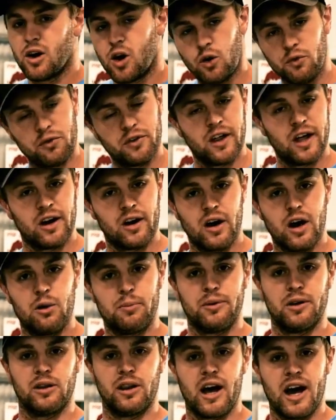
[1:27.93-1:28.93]
hopefully that'll
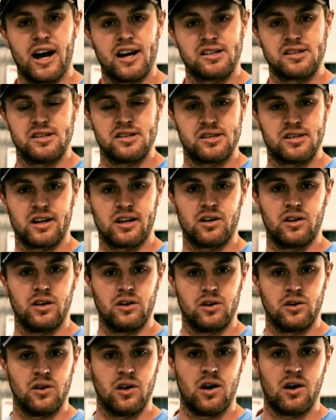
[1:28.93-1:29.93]
help it last and stick a
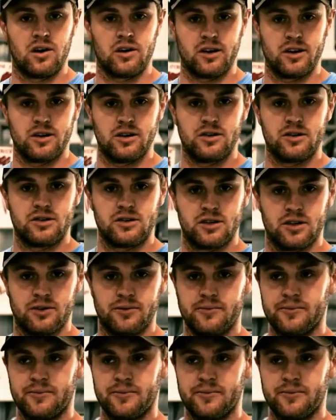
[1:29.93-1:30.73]
little longer. So.